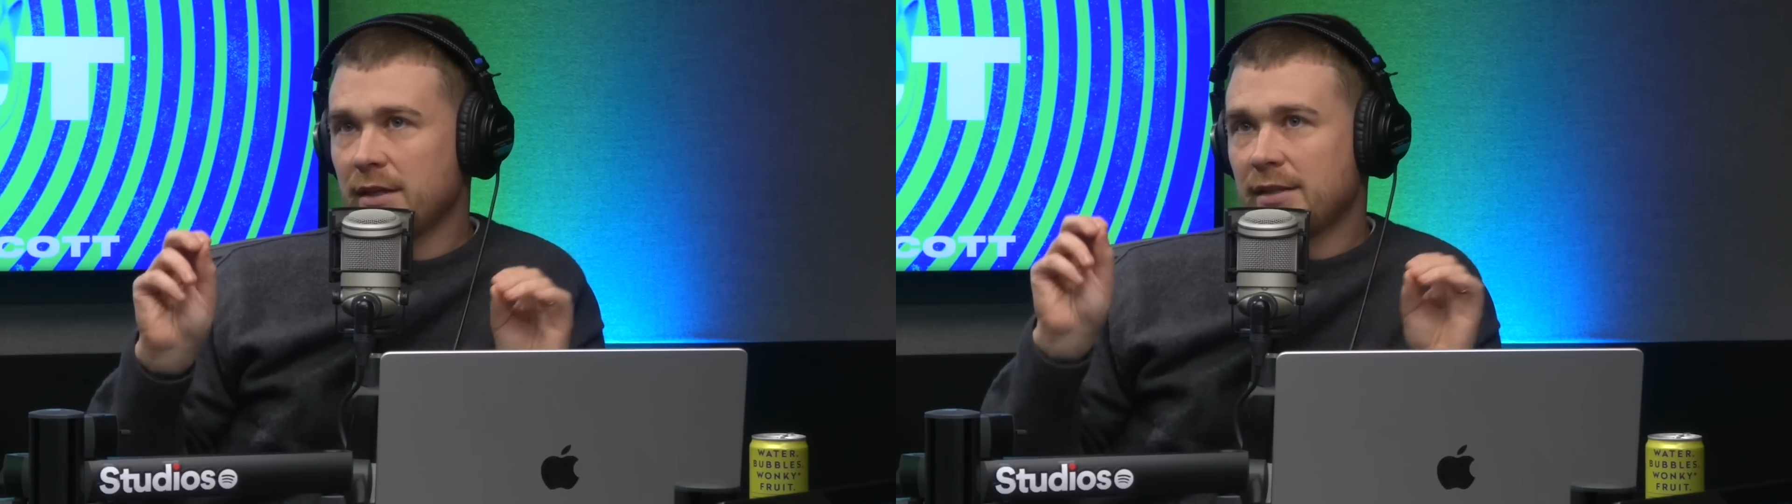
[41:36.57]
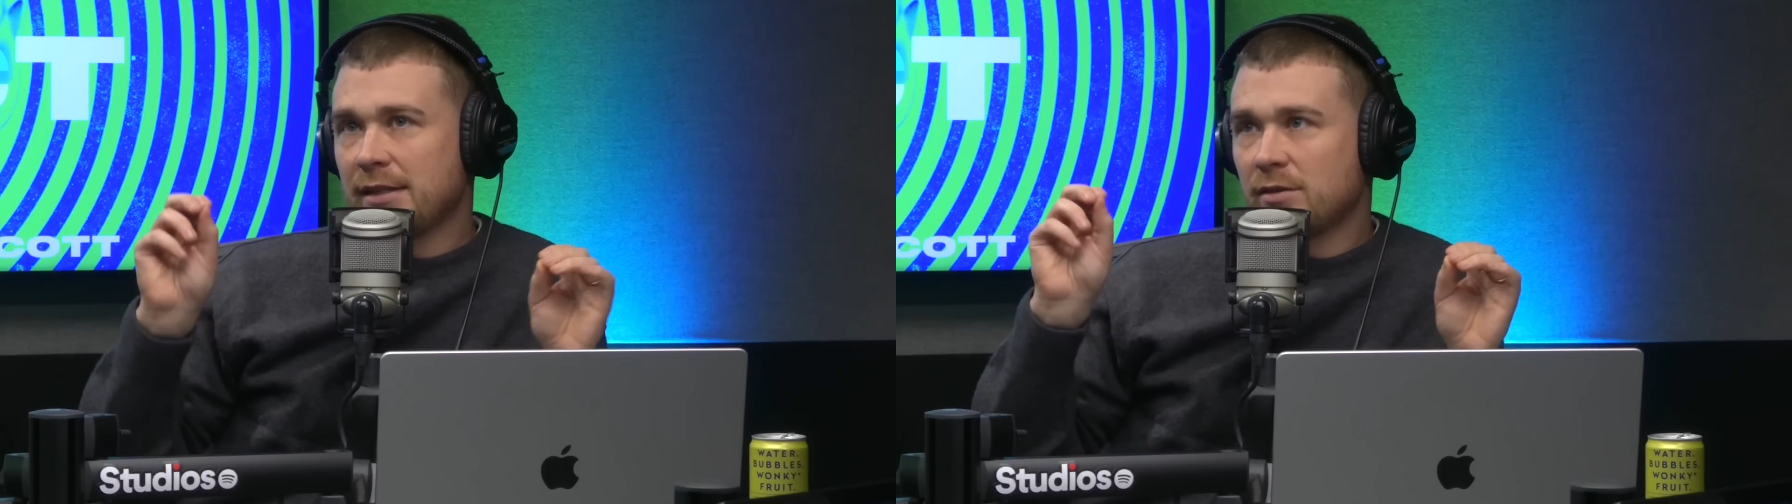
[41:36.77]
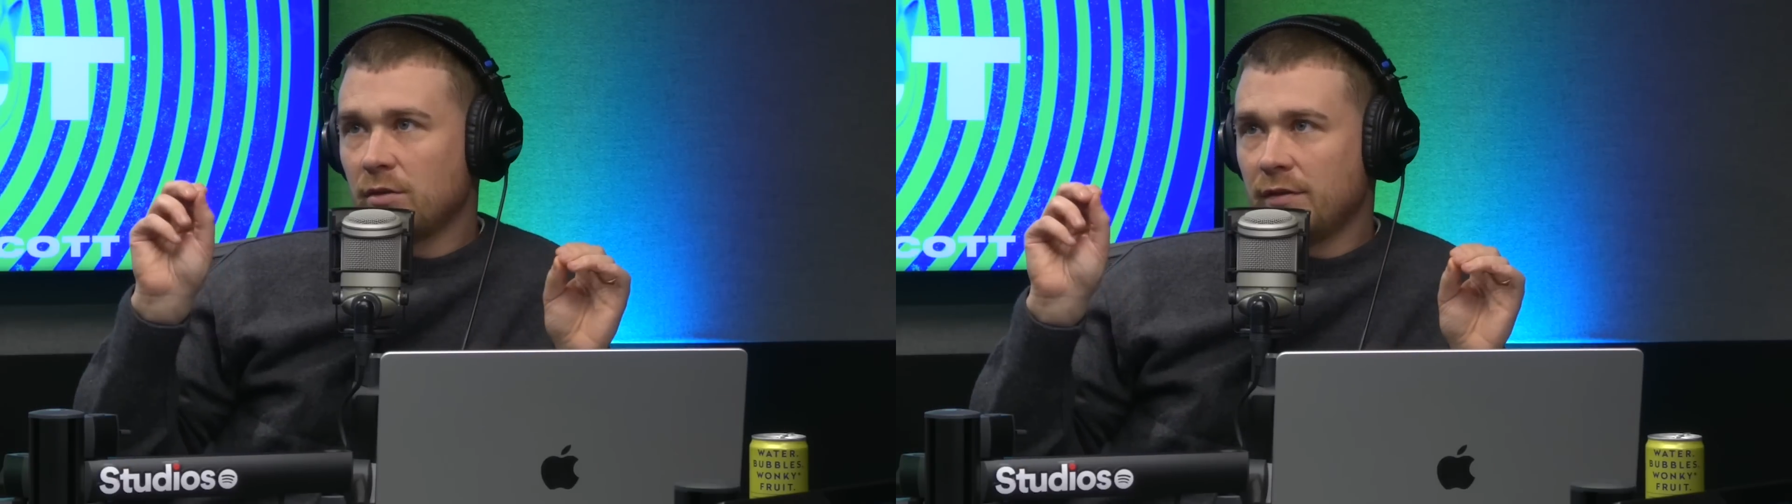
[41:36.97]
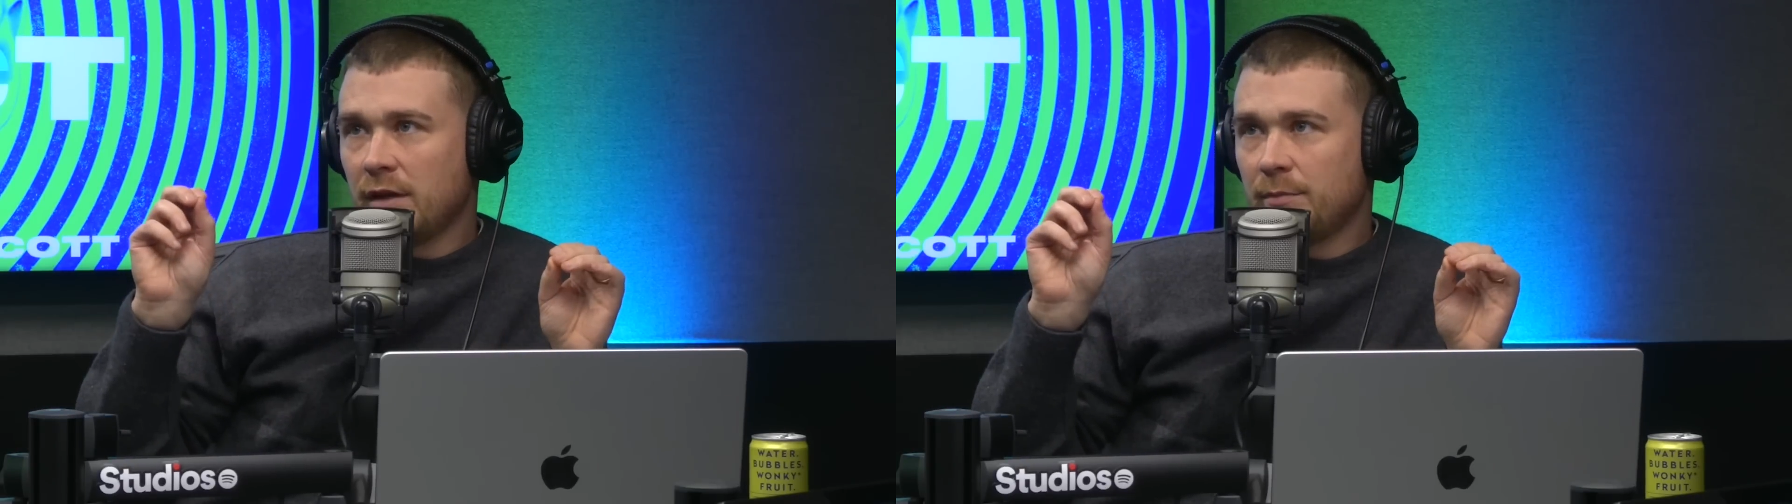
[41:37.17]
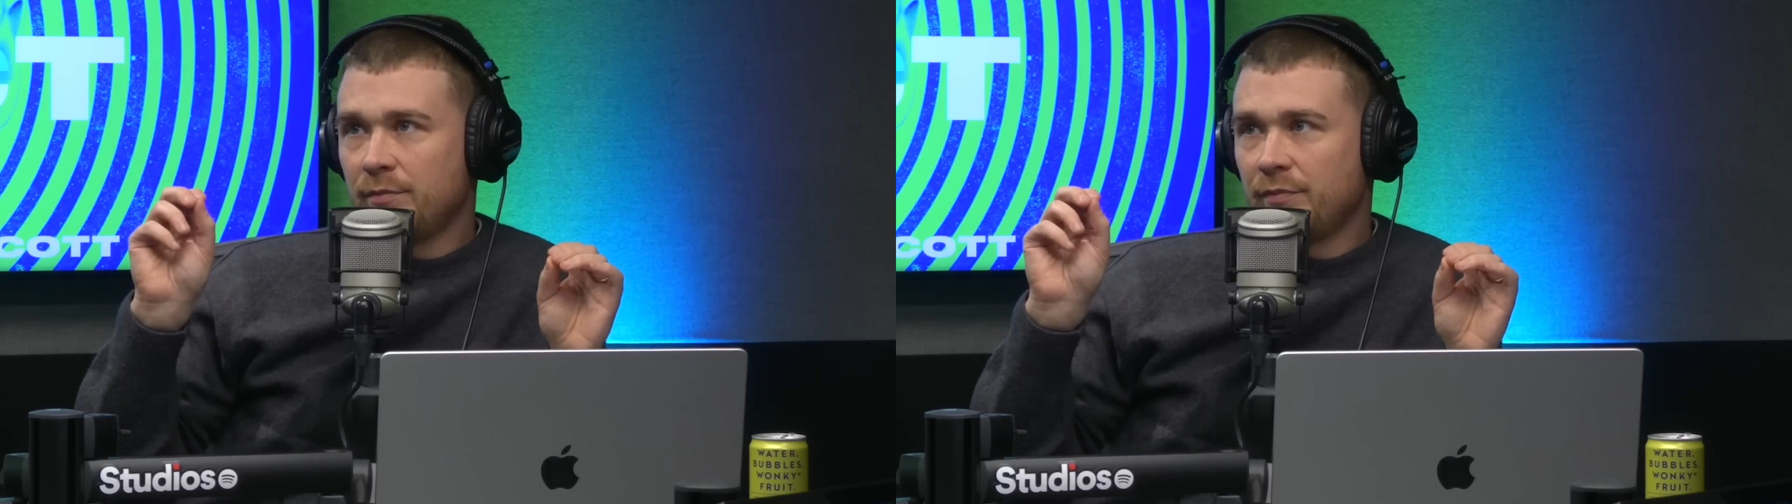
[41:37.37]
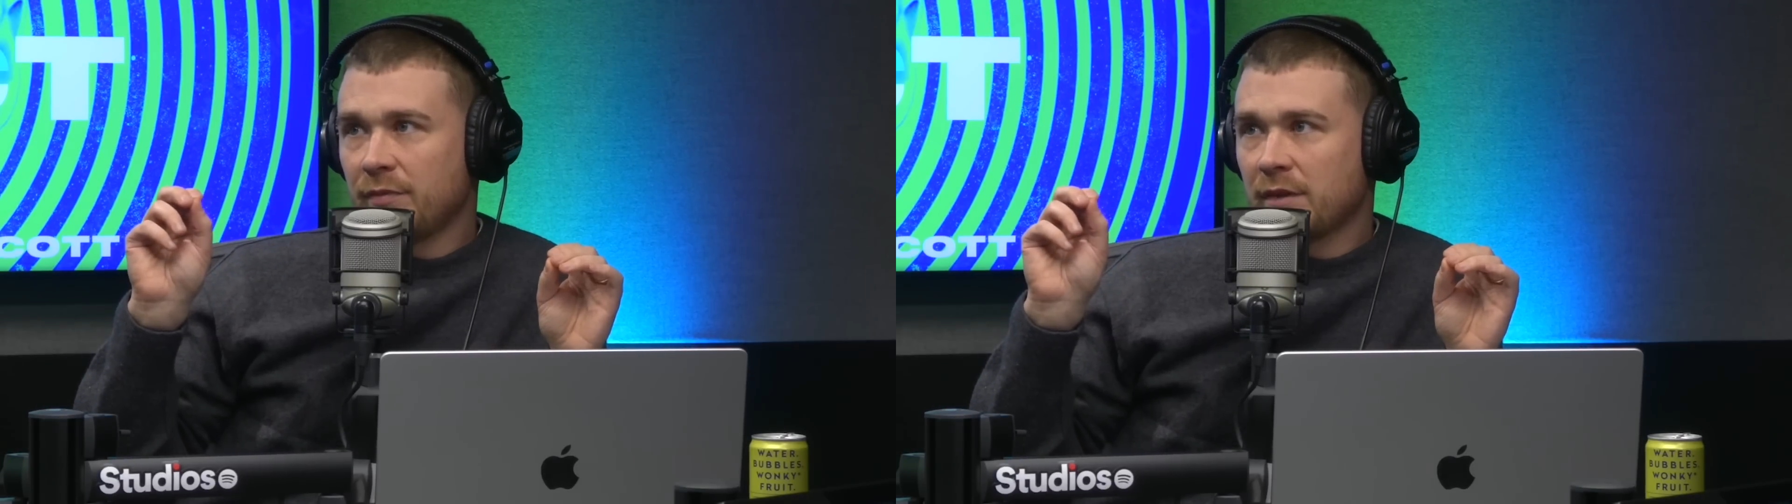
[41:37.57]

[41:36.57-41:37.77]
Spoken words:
It's sort of